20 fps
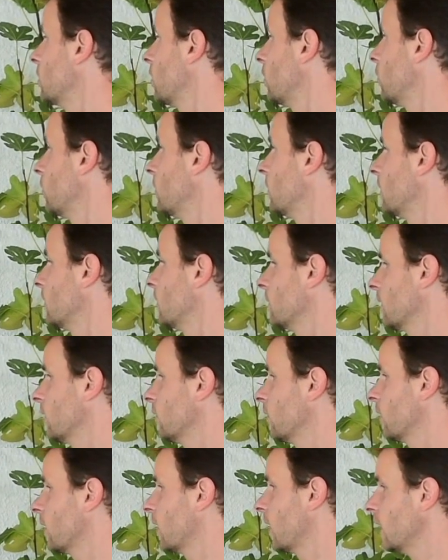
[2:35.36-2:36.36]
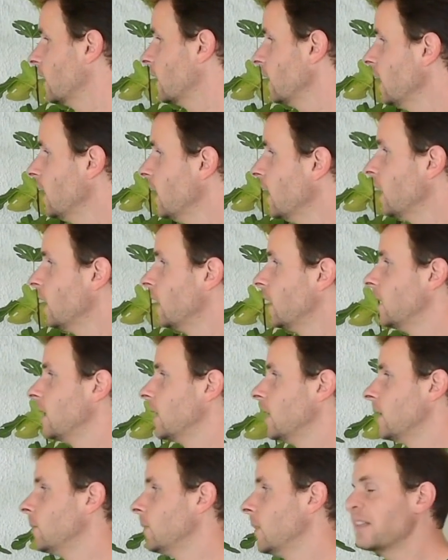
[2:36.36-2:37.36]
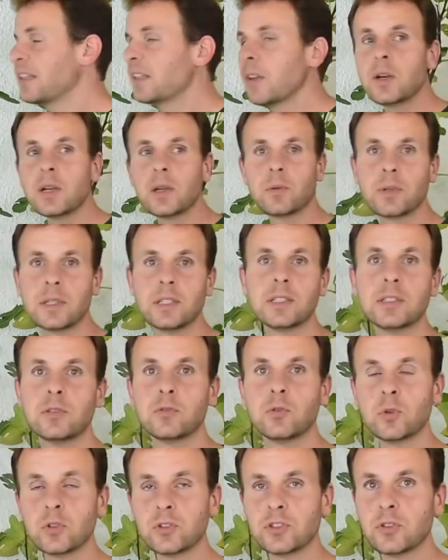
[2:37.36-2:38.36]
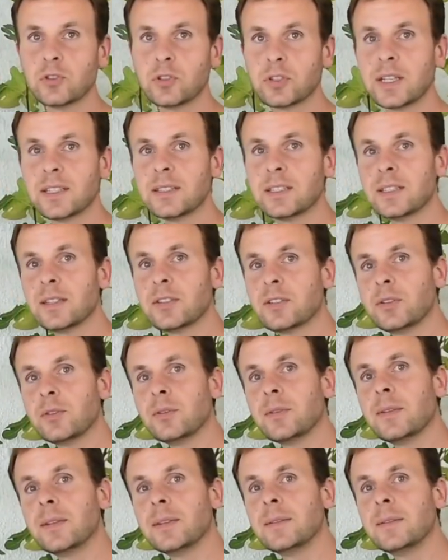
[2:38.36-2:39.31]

I'm just taking a look at it. In autumn, it is of course a good idea to